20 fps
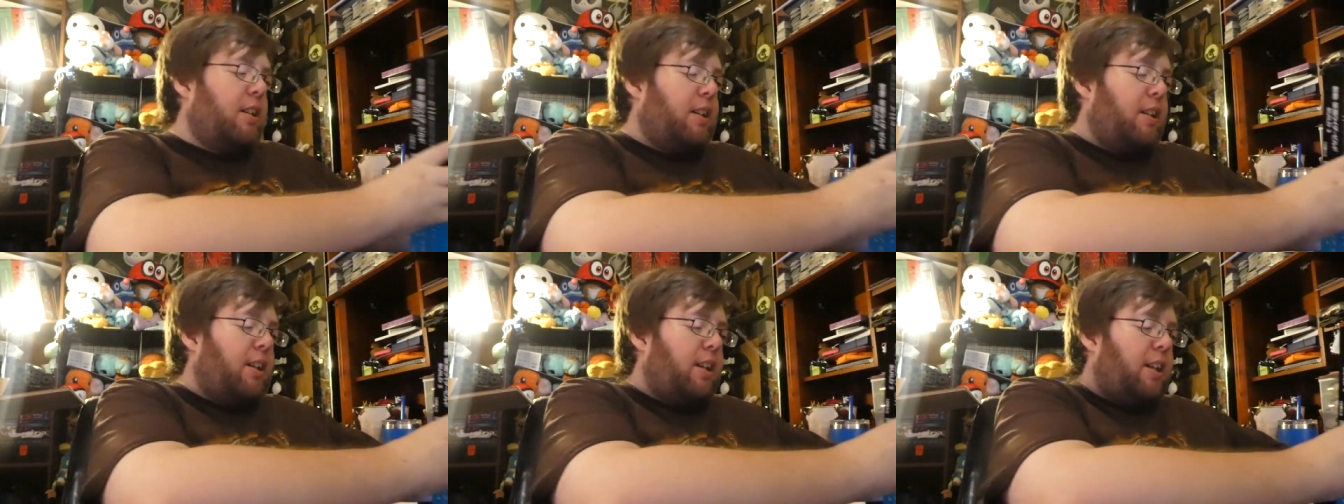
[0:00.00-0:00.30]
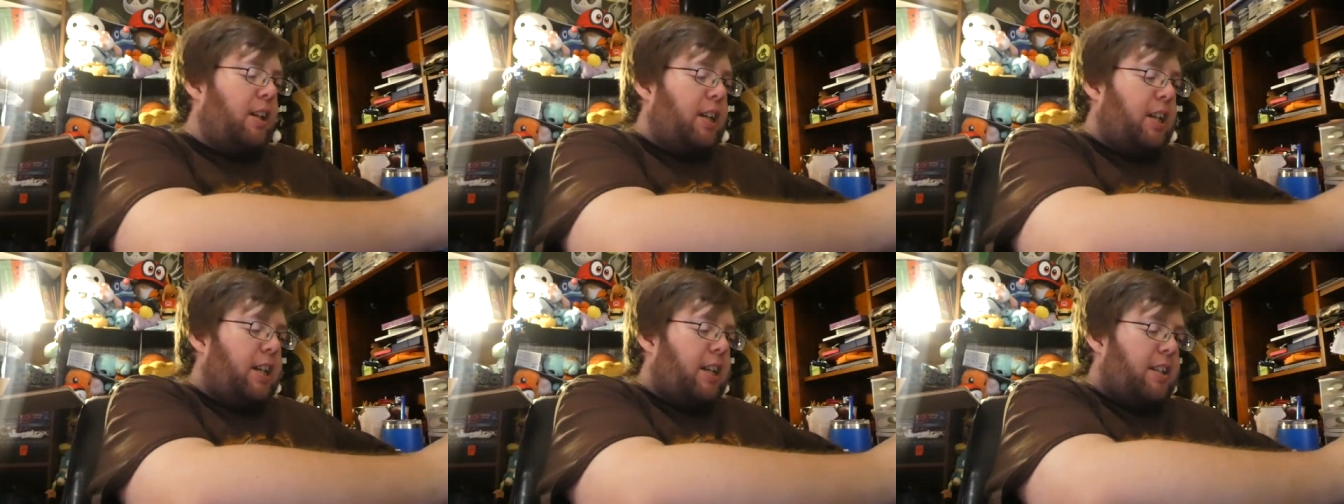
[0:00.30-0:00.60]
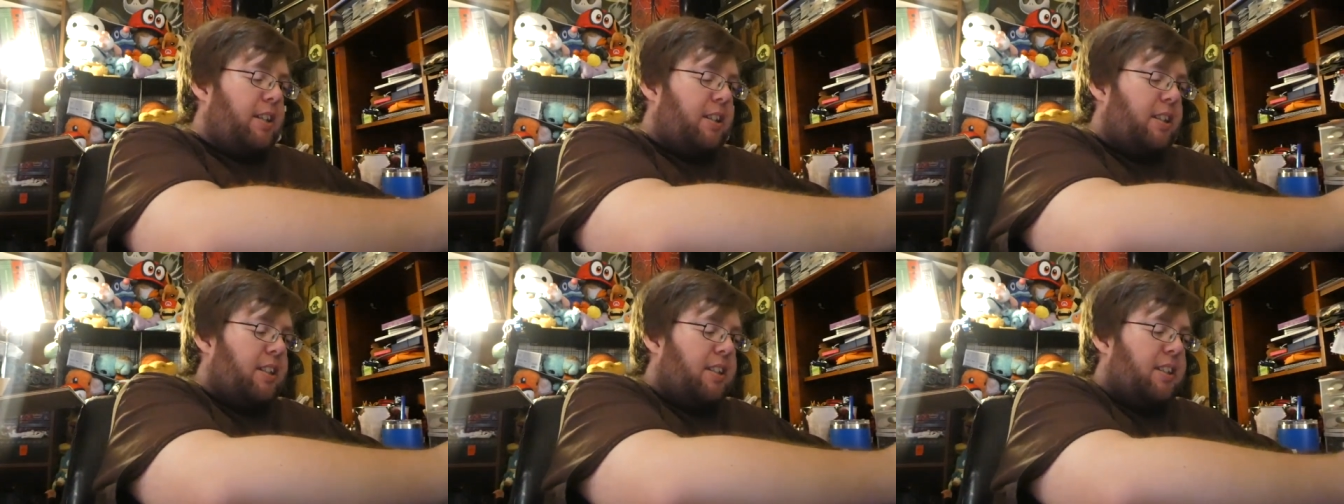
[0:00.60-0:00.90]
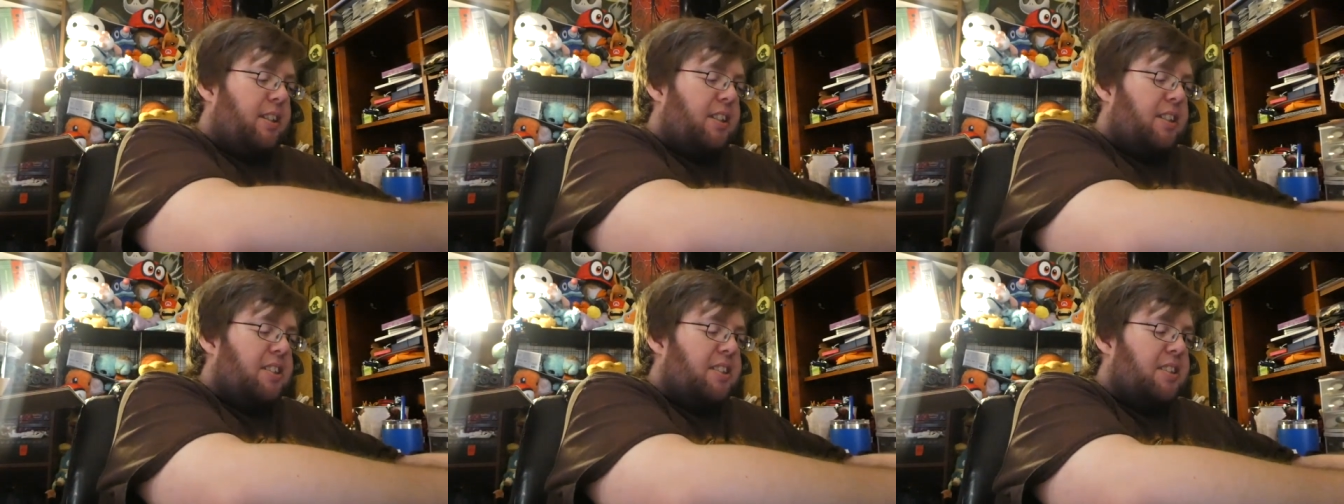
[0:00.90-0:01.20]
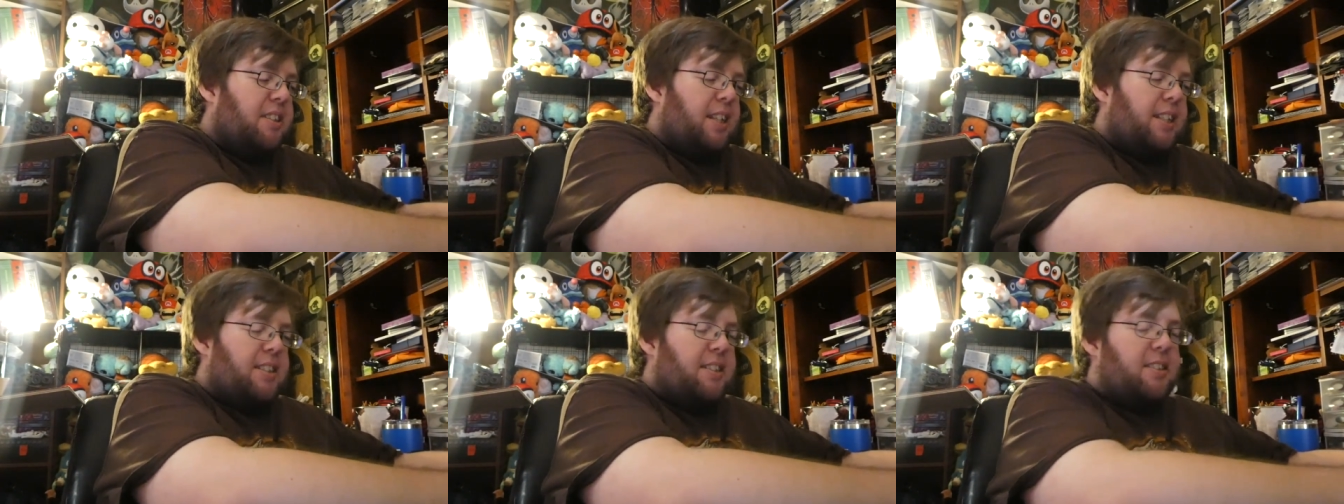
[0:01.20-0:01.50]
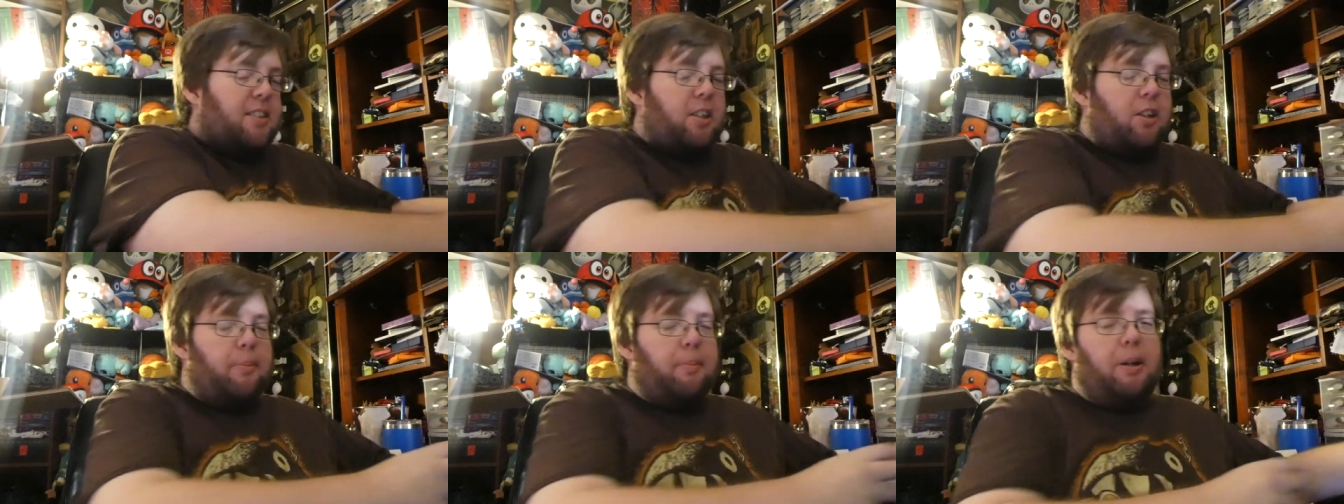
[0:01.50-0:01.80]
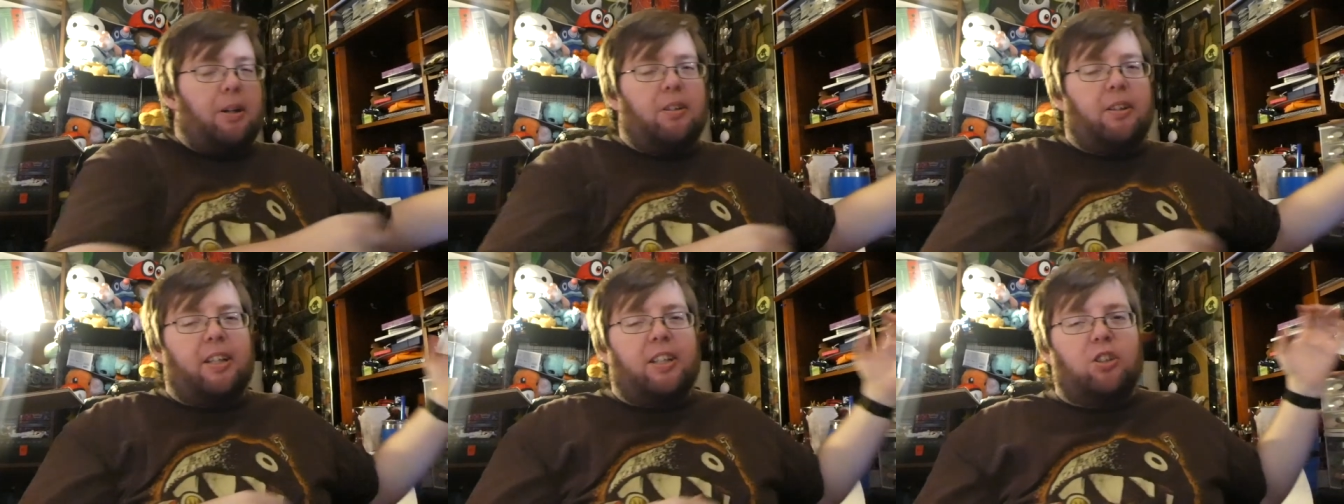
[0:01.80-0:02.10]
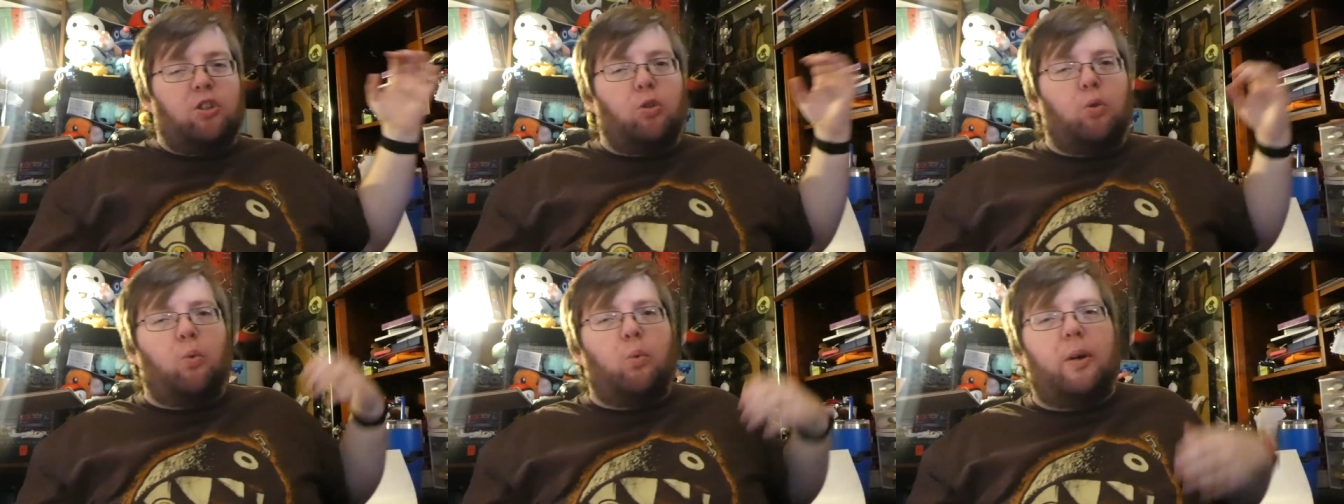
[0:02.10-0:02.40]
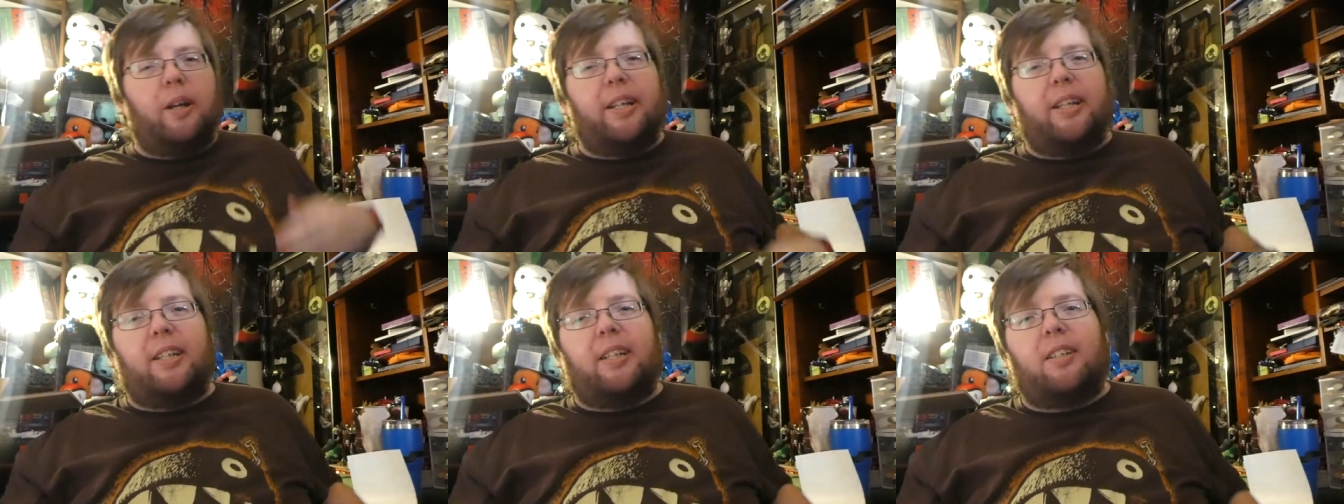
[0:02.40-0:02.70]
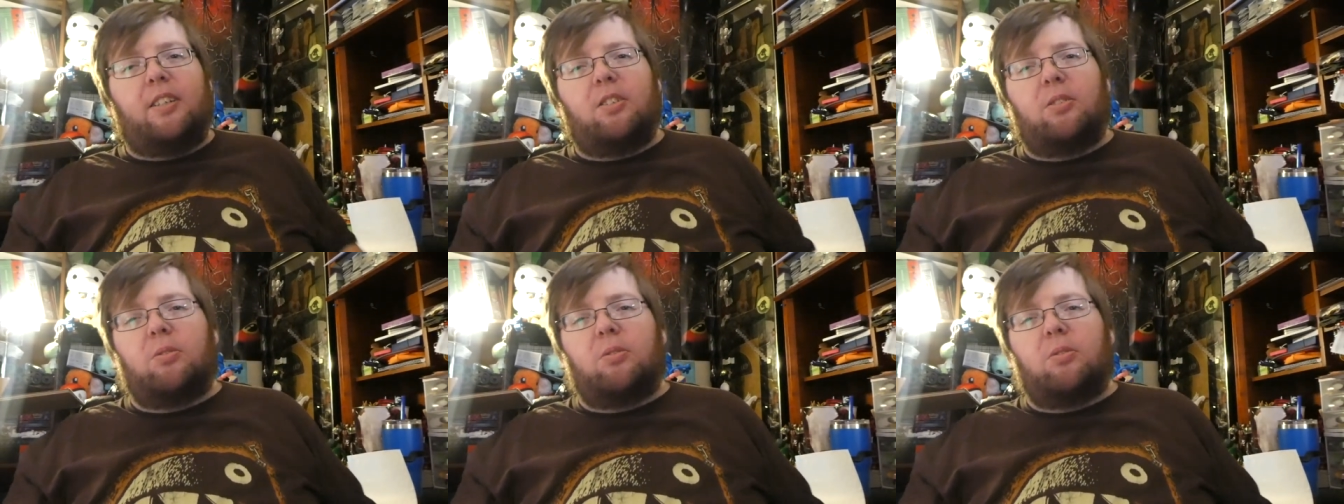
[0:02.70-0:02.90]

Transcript: And the, these sets are about like twenty,